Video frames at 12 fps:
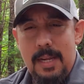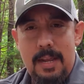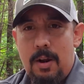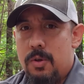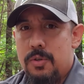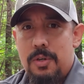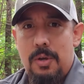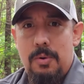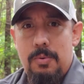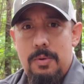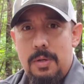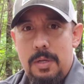
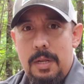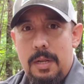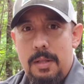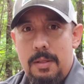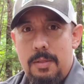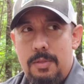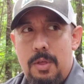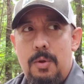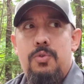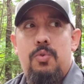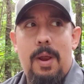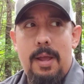also
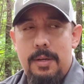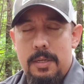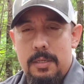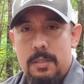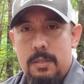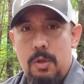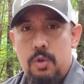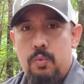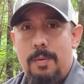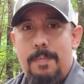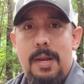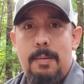those around us, those
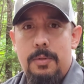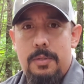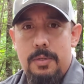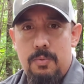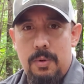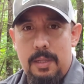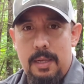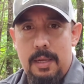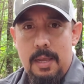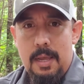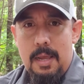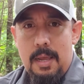we've been able to really
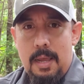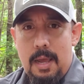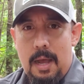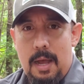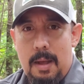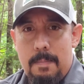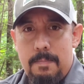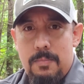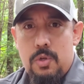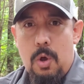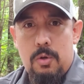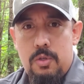
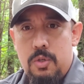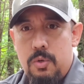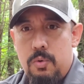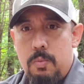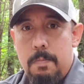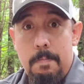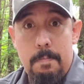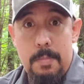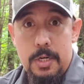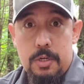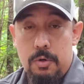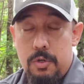talk to,
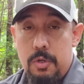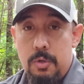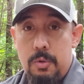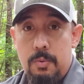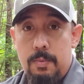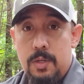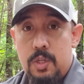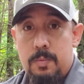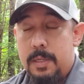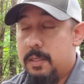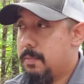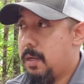minister to,
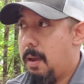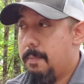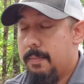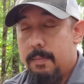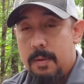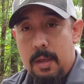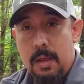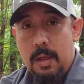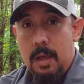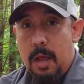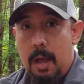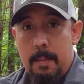spend some time
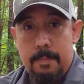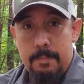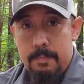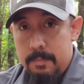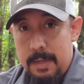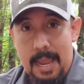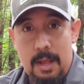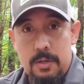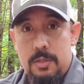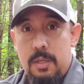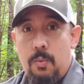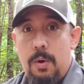
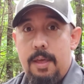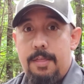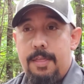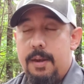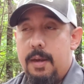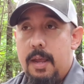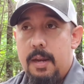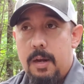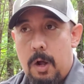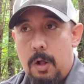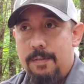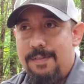counseling with, and
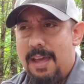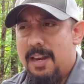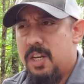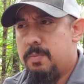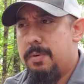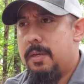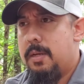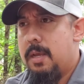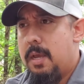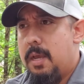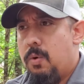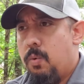all of that. It's been
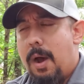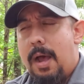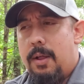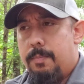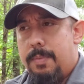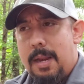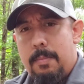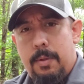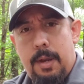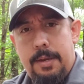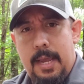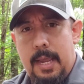wild being able
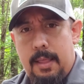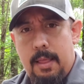to take